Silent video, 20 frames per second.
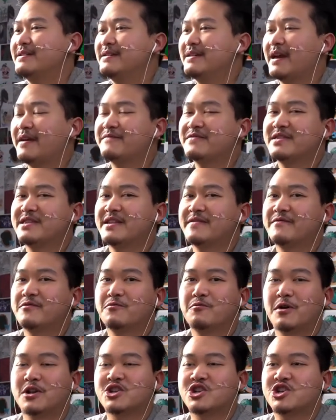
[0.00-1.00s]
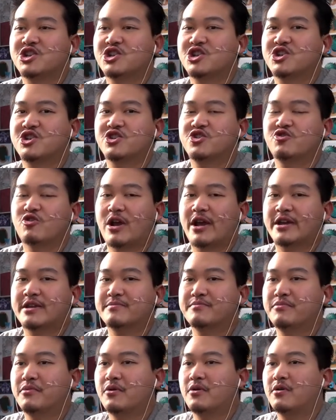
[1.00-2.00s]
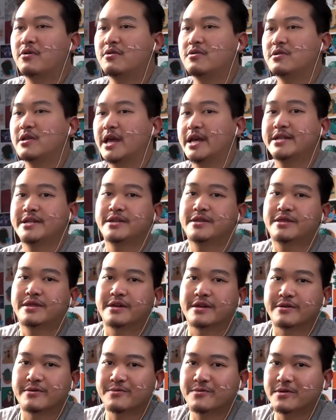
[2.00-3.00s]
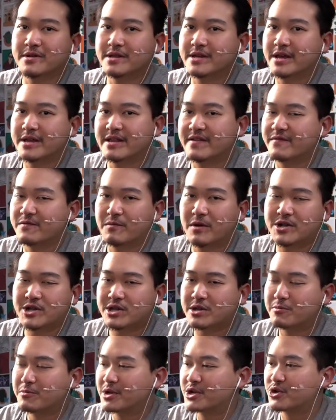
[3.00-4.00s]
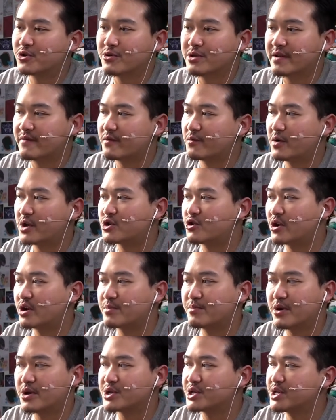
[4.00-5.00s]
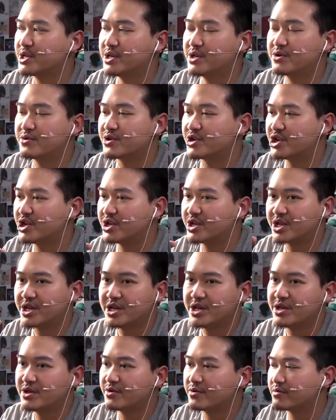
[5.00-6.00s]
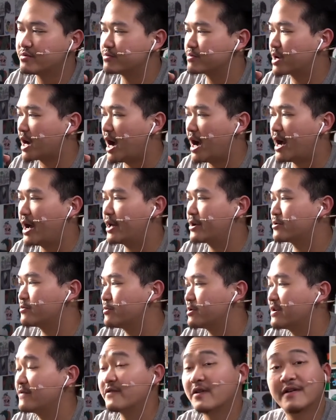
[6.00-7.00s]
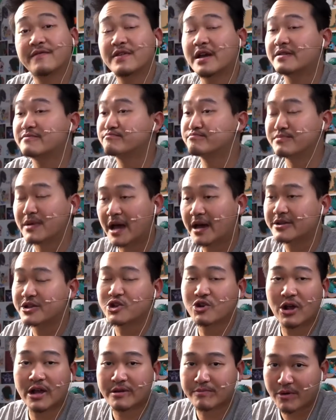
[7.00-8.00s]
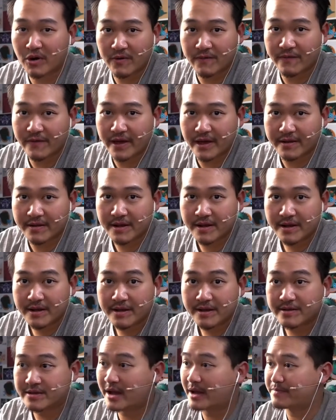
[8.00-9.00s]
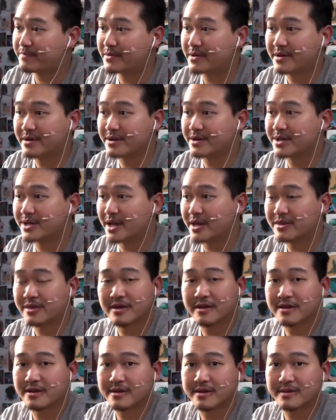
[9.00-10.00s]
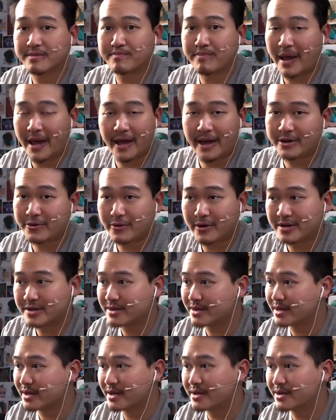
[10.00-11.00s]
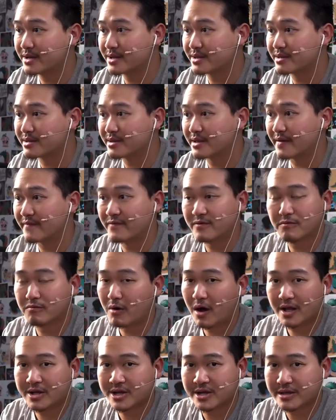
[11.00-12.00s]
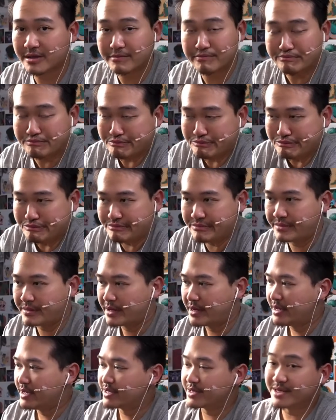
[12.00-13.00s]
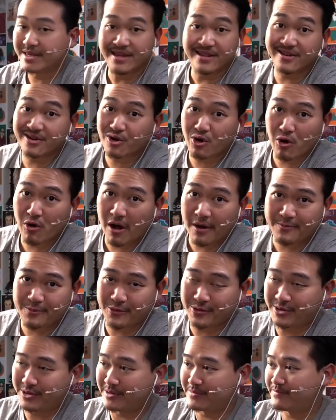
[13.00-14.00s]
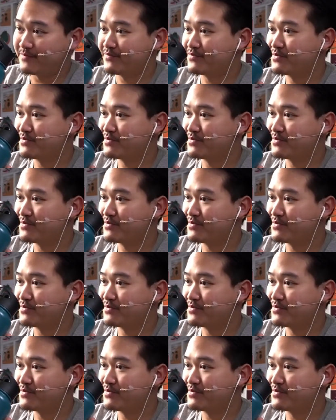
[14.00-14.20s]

have never watched Dragon Ball anything, really. I never watched the original, never watched Dragon Ball Z or GT or Kai or whatever. I'm not a Dragon Ball fan. Not because I think it's bad or anything, I just never watched it. Didn't grow up with it.